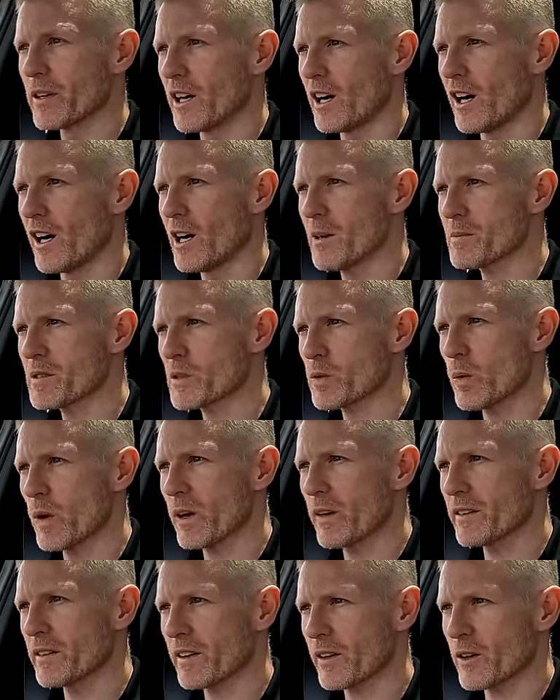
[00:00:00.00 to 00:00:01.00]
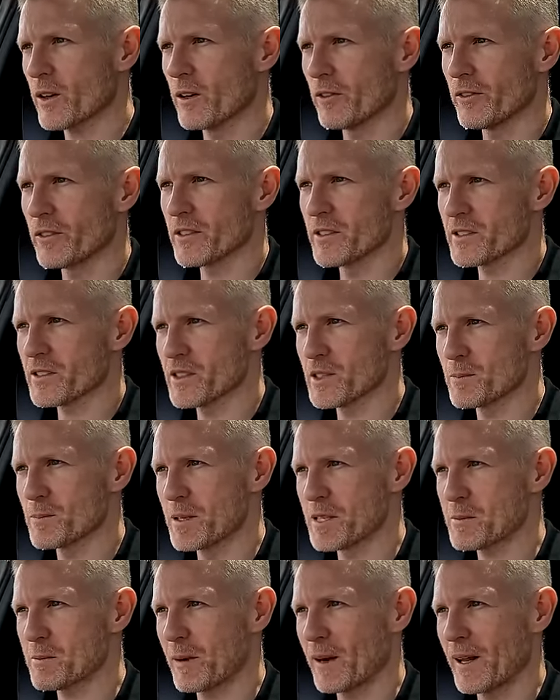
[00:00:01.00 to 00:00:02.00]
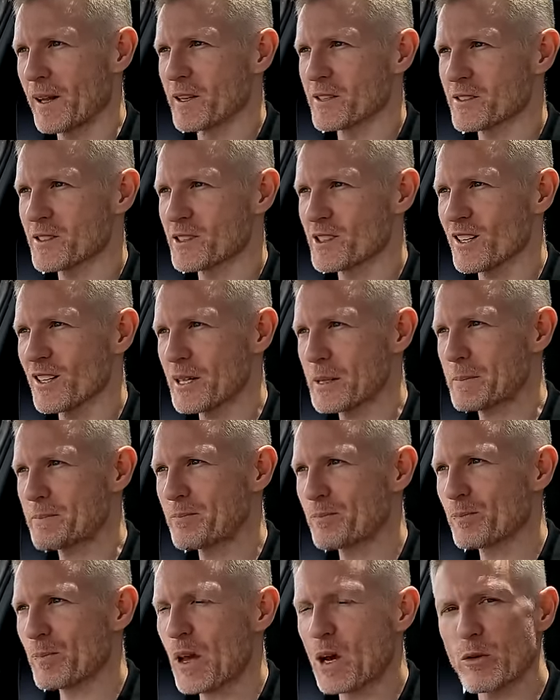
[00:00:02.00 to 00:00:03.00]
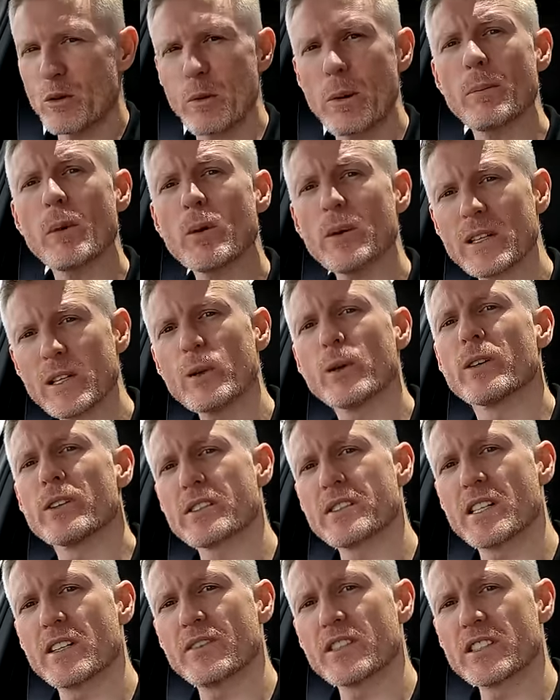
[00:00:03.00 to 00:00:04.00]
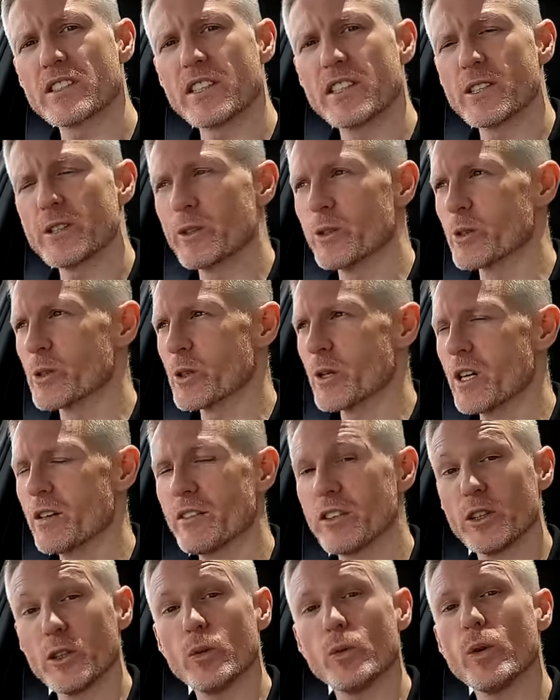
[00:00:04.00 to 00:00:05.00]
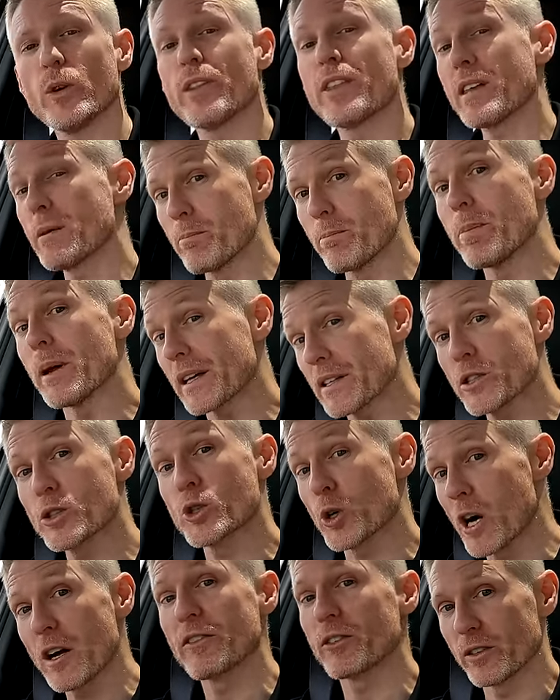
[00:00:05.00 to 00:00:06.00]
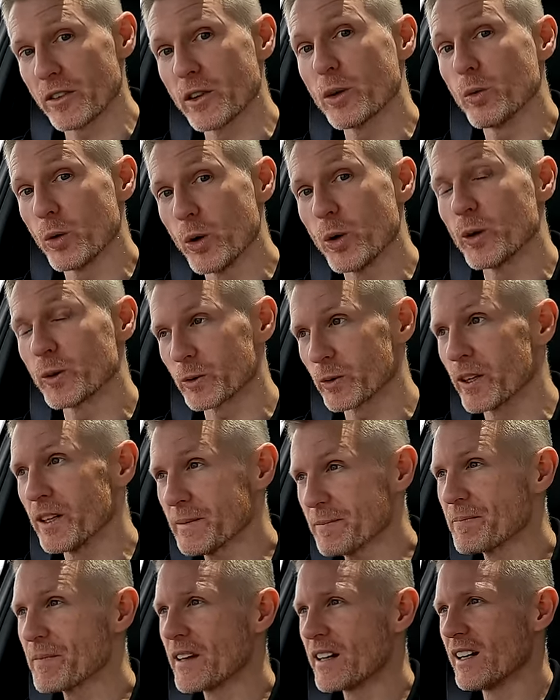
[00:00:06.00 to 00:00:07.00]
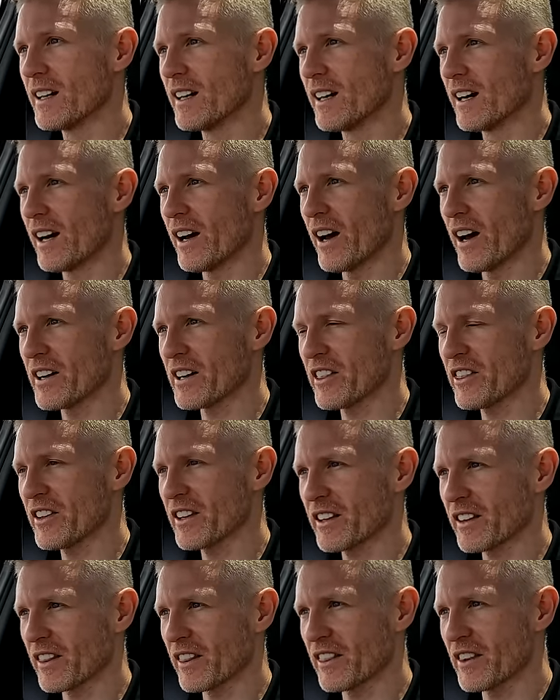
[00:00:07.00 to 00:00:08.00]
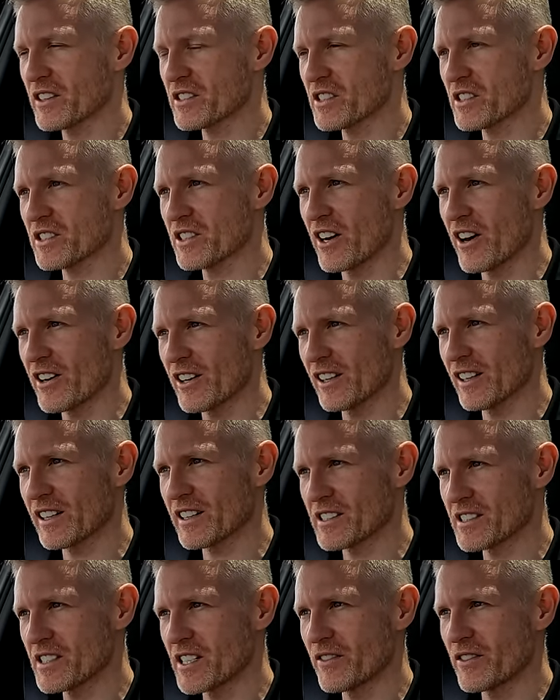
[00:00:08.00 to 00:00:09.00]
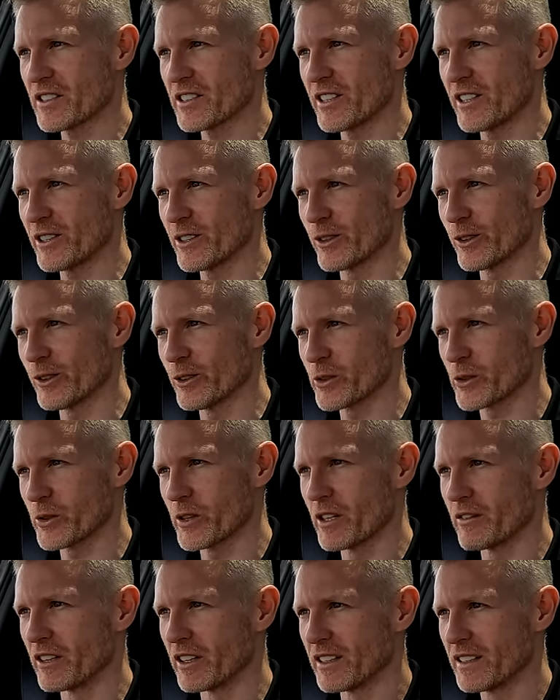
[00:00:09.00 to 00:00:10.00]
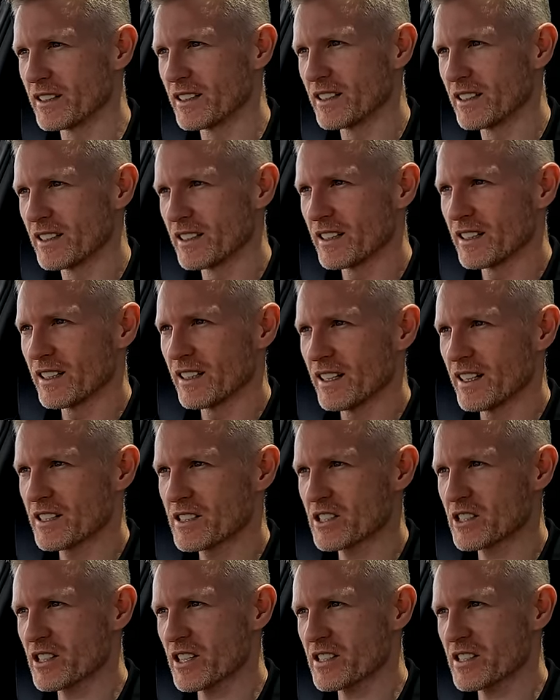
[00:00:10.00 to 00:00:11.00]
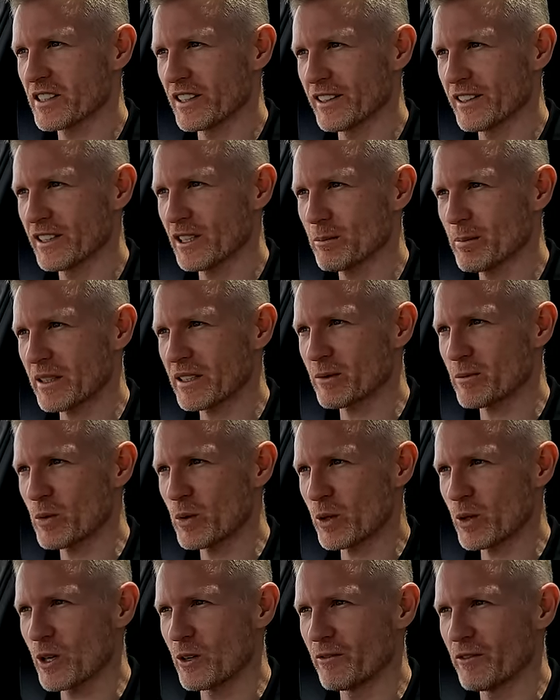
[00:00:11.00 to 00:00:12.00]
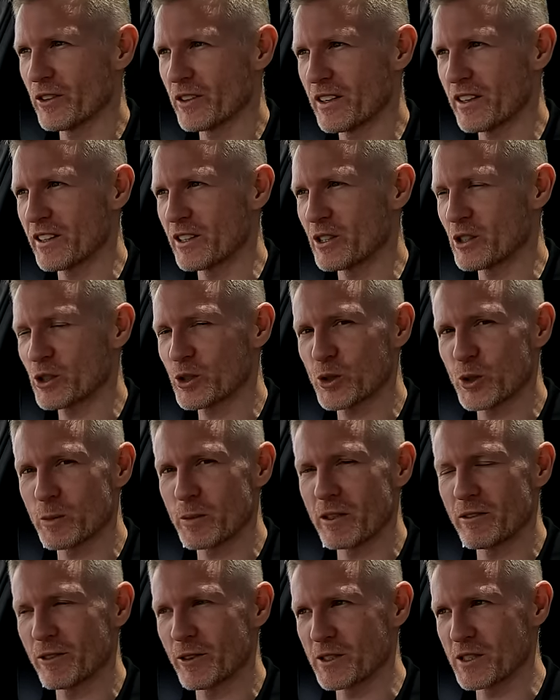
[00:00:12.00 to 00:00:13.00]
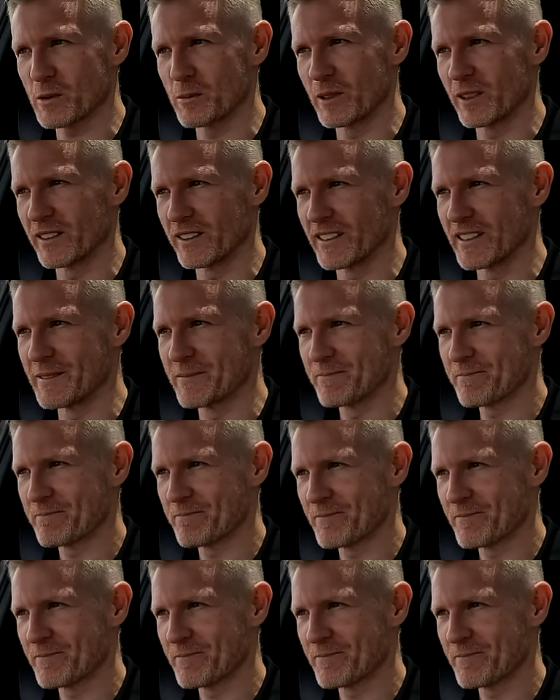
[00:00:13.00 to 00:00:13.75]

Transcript: but I'm just worried that confidence is misplaced. It's like Remember when you were a 17 year old driver, you were the best driver in the world, right? And I think this is kind of like a 17 year old driver. It's just a little bit more confident than it should be for its ability.